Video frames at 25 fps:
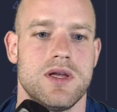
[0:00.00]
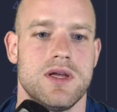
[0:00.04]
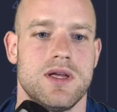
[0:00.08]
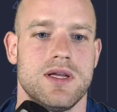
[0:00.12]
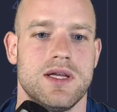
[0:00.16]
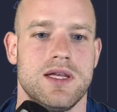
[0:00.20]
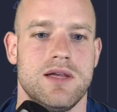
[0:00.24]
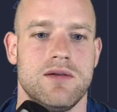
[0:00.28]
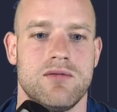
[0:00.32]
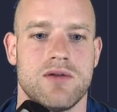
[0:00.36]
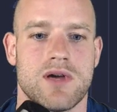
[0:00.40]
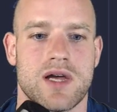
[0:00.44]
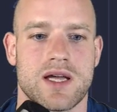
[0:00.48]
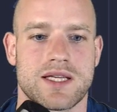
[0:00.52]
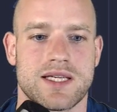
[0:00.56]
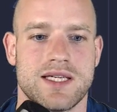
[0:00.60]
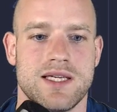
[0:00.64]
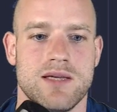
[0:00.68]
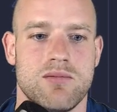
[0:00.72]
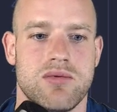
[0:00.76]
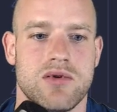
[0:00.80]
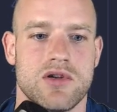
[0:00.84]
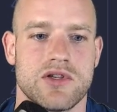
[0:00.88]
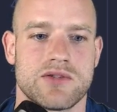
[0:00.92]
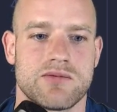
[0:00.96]
If we are at
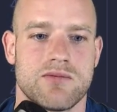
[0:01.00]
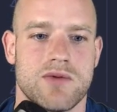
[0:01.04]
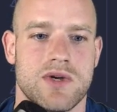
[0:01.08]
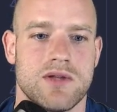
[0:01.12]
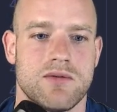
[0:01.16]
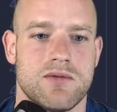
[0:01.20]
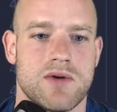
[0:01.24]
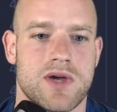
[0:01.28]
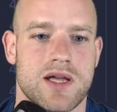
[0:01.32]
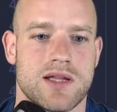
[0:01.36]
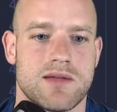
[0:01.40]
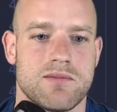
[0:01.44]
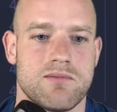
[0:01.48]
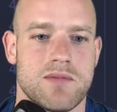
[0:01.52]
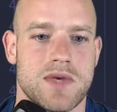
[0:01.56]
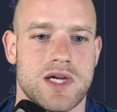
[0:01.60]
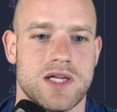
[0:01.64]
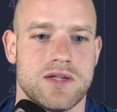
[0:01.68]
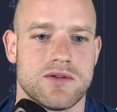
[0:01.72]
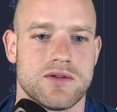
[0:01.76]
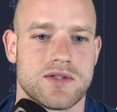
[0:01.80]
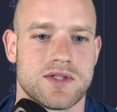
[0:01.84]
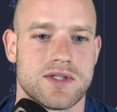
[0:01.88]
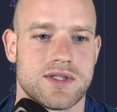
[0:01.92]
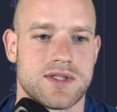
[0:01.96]
key +1, we are at
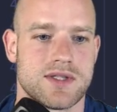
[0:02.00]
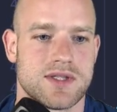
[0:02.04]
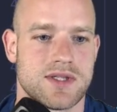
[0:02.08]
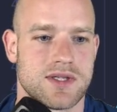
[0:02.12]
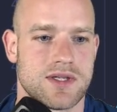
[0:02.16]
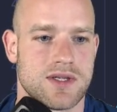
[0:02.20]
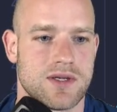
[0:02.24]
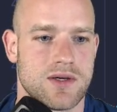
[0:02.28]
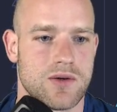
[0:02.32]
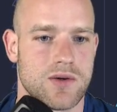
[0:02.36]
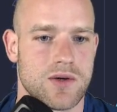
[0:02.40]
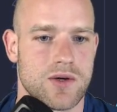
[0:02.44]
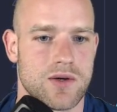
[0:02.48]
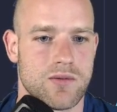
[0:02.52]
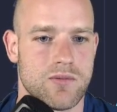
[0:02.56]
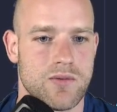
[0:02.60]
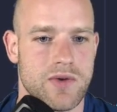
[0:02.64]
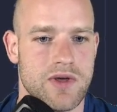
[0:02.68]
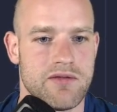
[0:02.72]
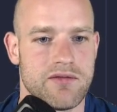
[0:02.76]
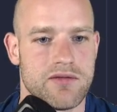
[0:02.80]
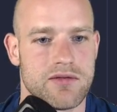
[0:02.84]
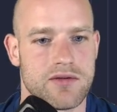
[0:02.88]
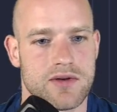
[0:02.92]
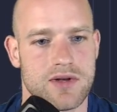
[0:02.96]
minus
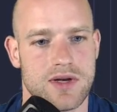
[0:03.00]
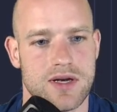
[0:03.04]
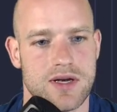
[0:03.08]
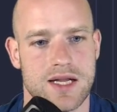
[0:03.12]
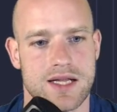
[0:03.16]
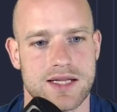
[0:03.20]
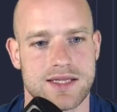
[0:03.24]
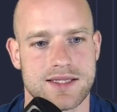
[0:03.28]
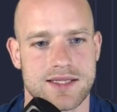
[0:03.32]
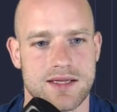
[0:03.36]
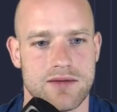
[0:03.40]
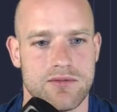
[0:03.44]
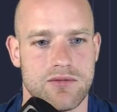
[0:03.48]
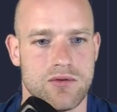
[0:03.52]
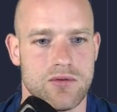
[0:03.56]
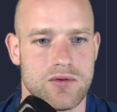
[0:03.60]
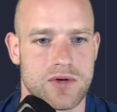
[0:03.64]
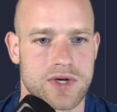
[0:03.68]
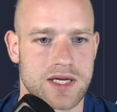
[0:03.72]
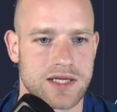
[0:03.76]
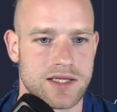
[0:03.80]
with. Let's have a look.